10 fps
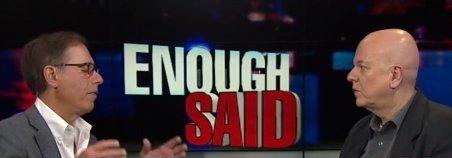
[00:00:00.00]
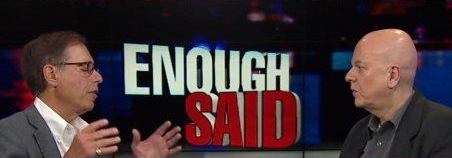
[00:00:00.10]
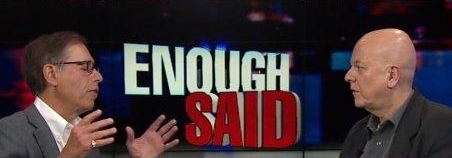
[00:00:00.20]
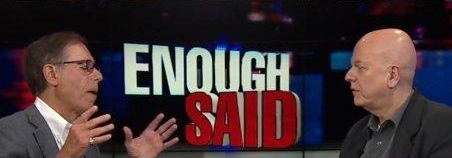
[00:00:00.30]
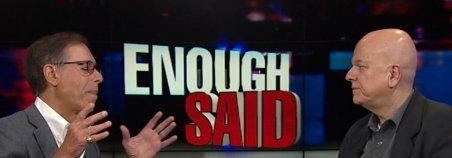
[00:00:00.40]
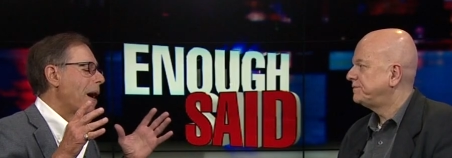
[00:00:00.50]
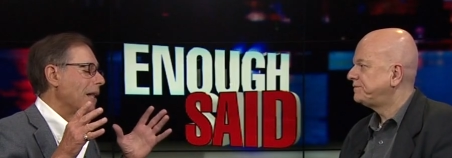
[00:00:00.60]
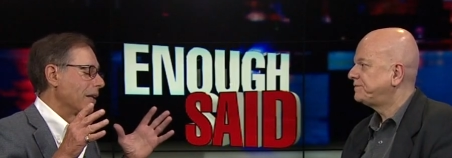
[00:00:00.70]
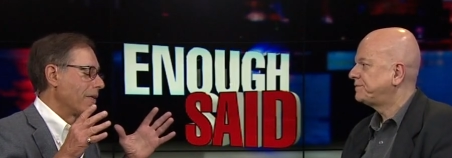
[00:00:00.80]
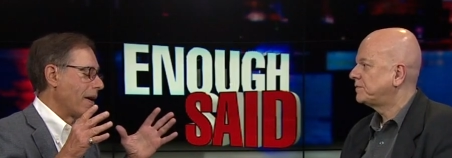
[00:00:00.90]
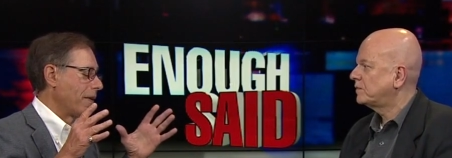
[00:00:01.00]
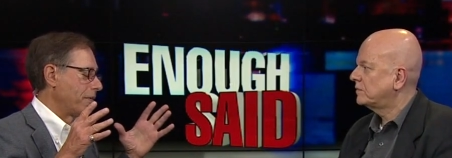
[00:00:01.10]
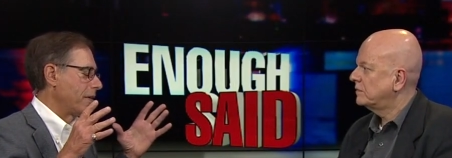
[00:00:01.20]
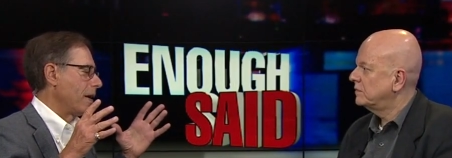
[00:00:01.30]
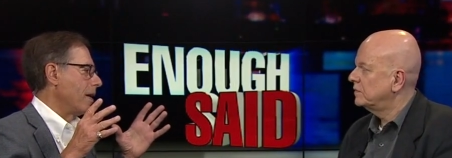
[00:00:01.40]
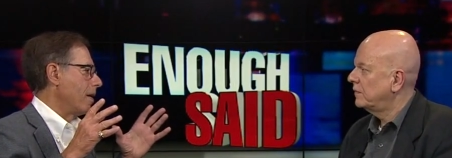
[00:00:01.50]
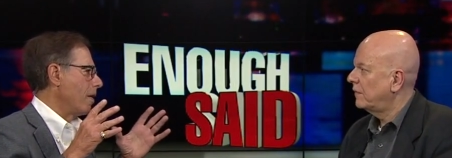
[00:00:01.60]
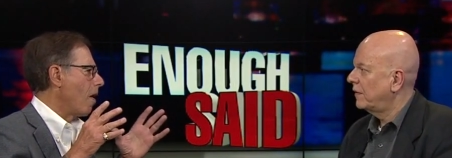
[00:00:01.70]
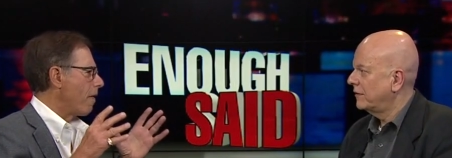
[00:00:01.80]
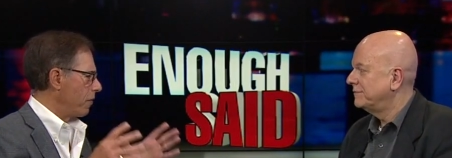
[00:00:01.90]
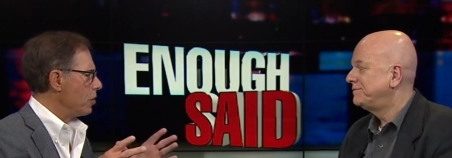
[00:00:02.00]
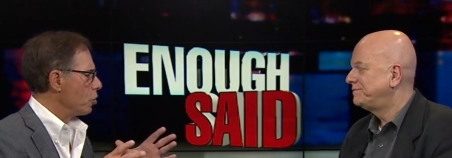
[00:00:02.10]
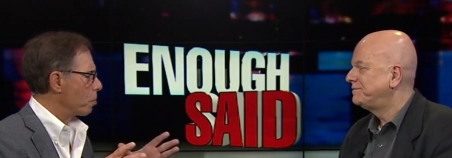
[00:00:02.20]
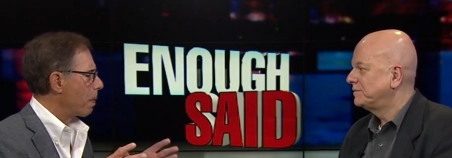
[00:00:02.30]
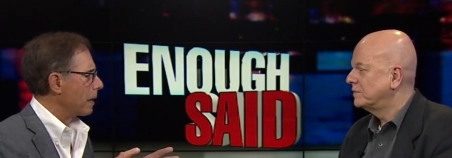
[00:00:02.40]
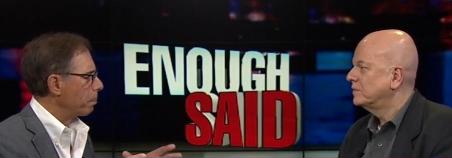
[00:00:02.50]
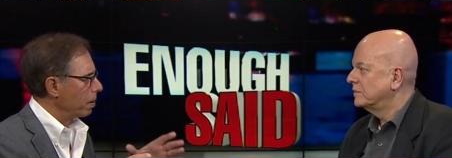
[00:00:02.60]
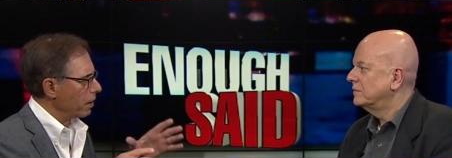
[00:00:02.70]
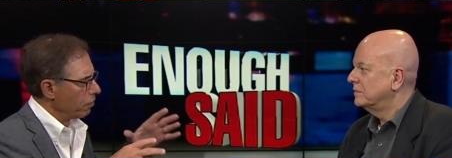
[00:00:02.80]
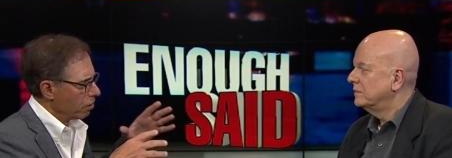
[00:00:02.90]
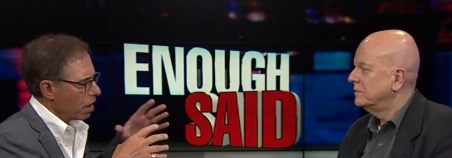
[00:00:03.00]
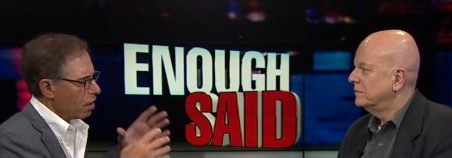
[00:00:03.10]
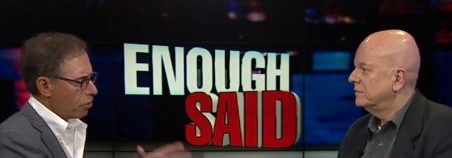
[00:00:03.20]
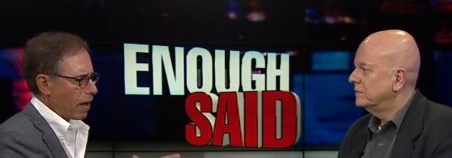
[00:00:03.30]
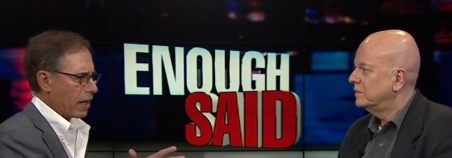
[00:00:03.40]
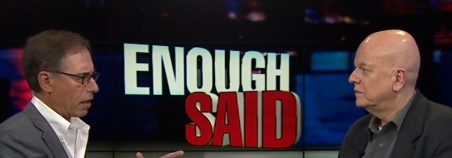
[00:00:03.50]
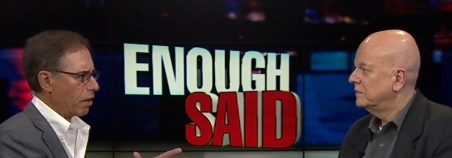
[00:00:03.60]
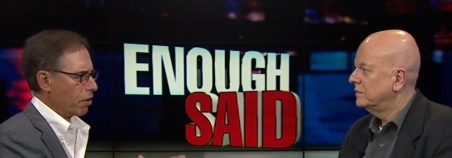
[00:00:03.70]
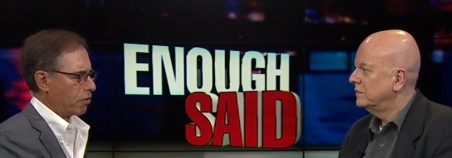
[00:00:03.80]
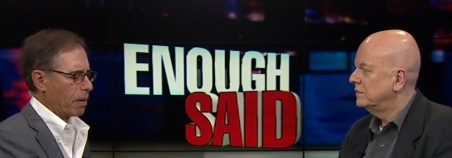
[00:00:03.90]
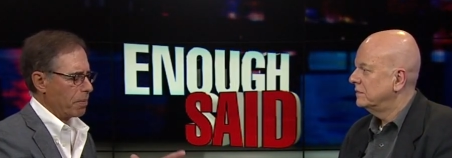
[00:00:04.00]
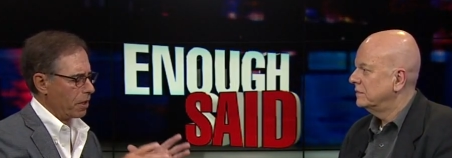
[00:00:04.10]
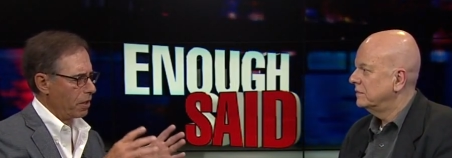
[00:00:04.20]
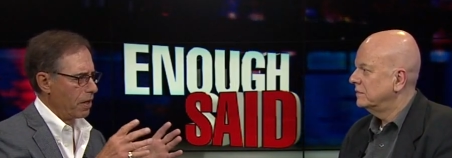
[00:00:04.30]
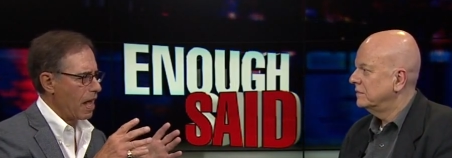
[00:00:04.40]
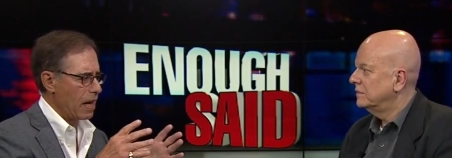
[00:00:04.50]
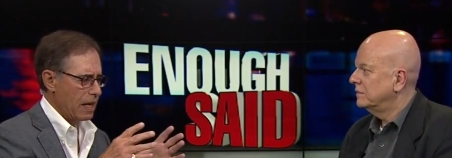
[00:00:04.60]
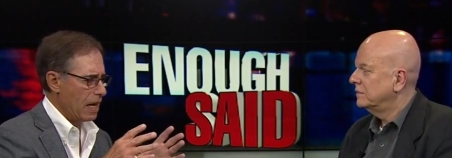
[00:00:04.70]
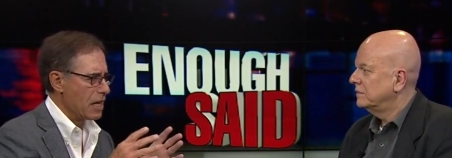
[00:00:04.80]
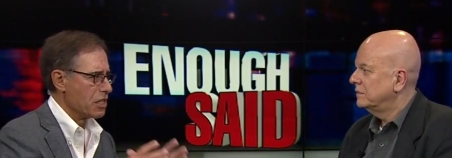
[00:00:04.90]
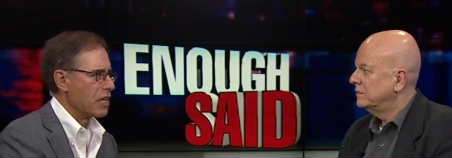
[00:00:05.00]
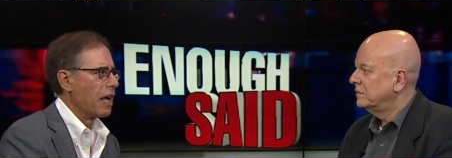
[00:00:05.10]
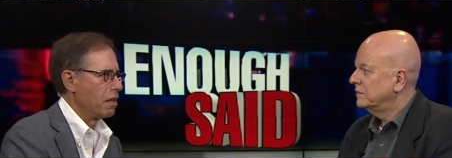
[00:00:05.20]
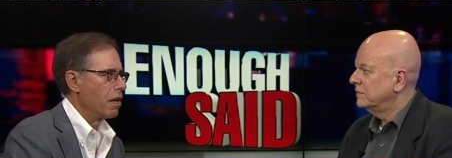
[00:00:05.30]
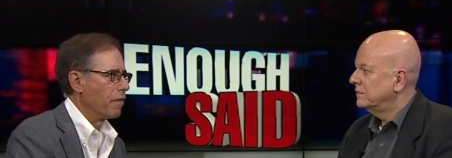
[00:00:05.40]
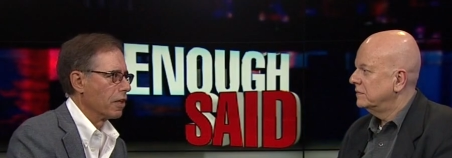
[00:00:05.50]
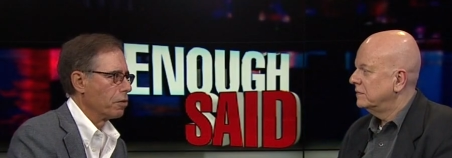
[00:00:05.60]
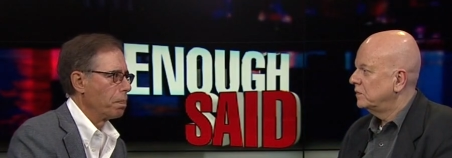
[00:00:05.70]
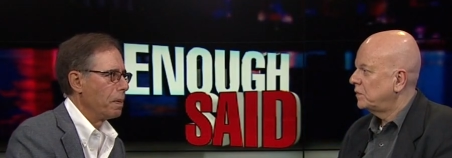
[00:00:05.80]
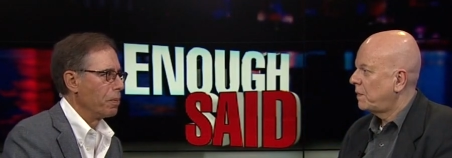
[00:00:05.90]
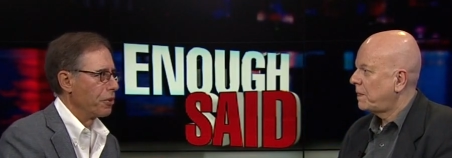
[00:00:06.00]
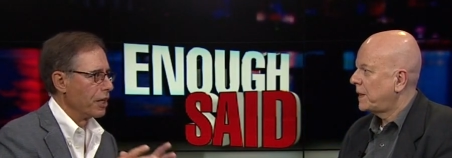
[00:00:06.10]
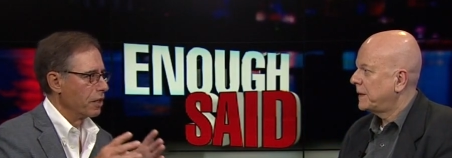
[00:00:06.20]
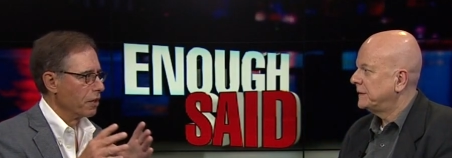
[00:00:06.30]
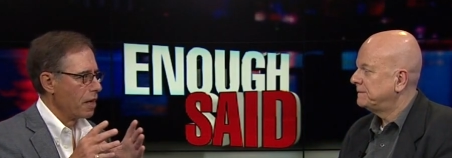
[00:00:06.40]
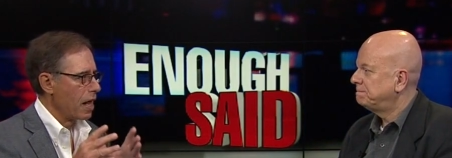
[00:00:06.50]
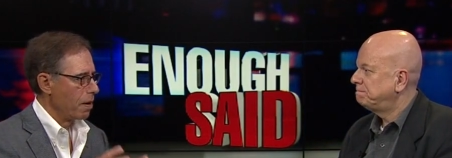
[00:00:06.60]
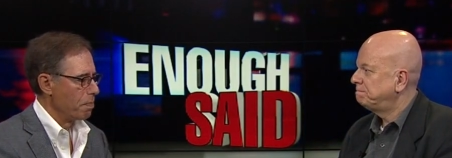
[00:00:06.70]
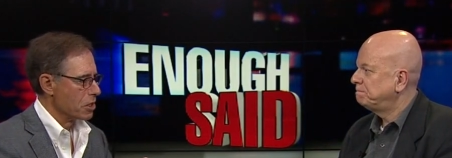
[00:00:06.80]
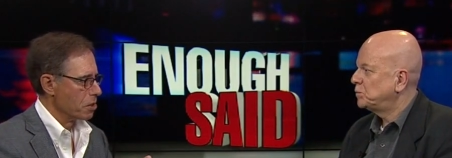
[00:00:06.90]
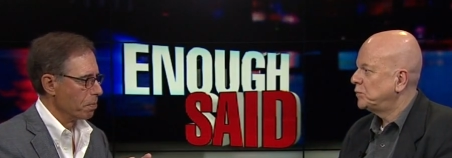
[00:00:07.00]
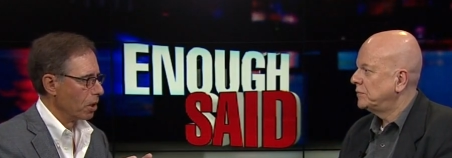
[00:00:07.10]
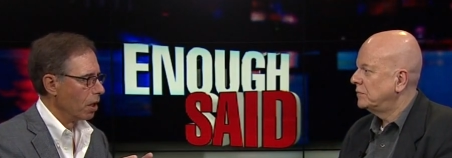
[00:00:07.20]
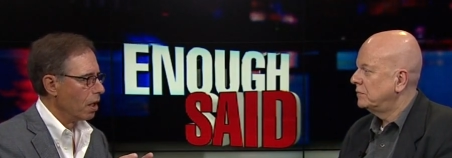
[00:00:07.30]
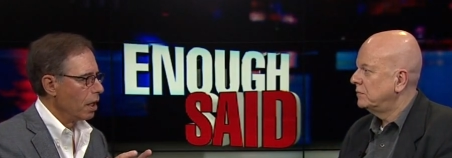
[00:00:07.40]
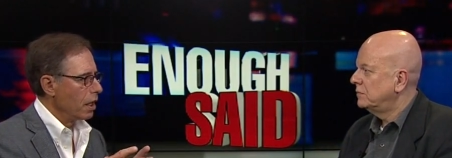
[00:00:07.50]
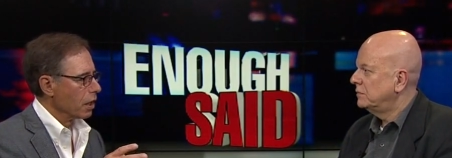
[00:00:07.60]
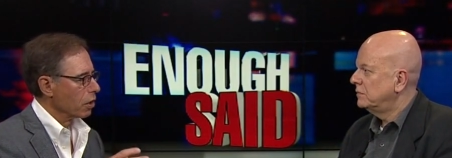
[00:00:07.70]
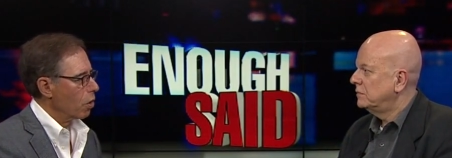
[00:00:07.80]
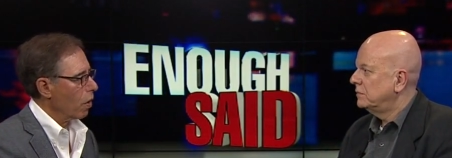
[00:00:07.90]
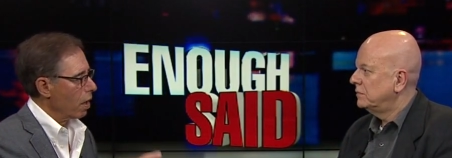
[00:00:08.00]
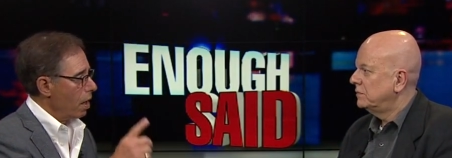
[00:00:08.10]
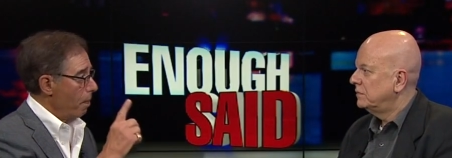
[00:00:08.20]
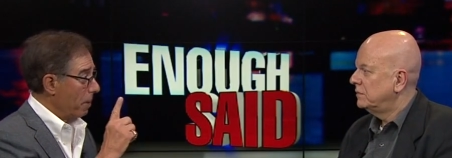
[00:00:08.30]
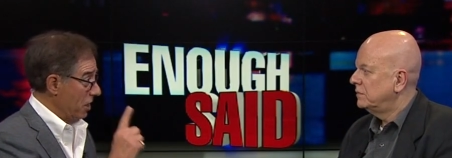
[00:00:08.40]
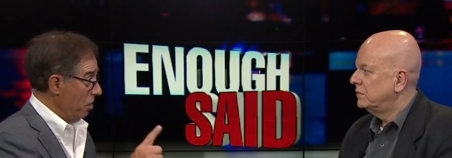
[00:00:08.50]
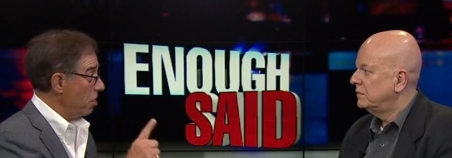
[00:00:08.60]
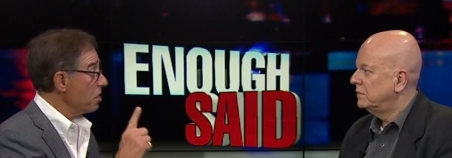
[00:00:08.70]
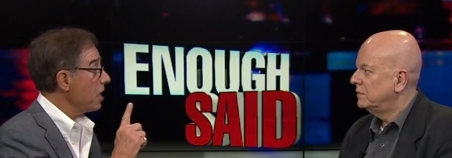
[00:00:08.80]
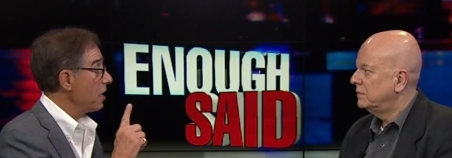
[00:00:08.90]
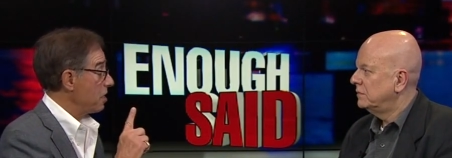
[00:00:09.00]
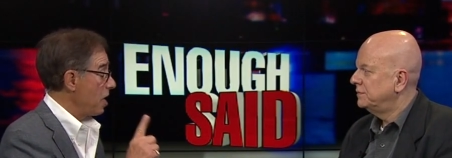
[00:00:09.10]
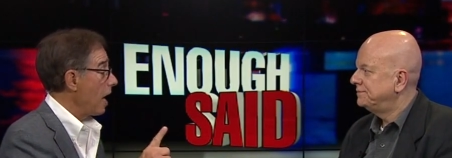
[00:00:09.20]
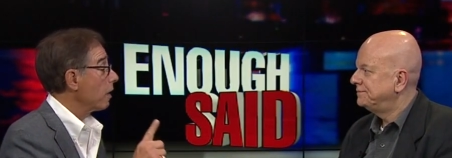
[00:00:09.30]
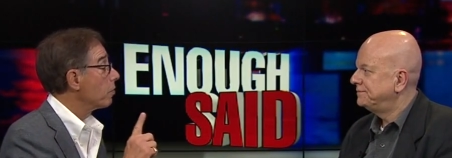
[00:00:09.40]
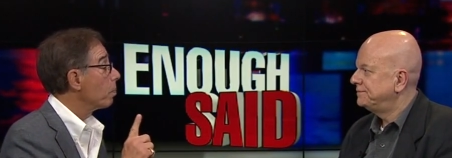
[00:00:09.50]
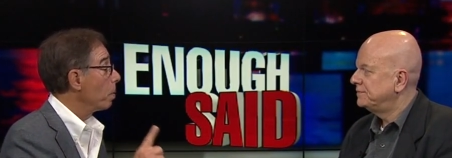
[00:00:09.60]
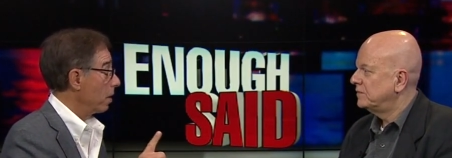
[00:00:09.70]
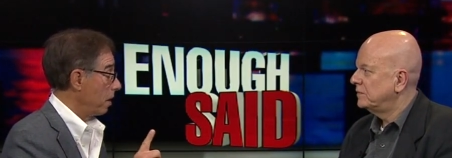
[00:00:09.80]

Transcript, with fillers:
Speaker 1: first of all, polygraphs are often used by the police try to clear somebody. They're not as scientific as people think. They're not admissible in court. But this is a textbook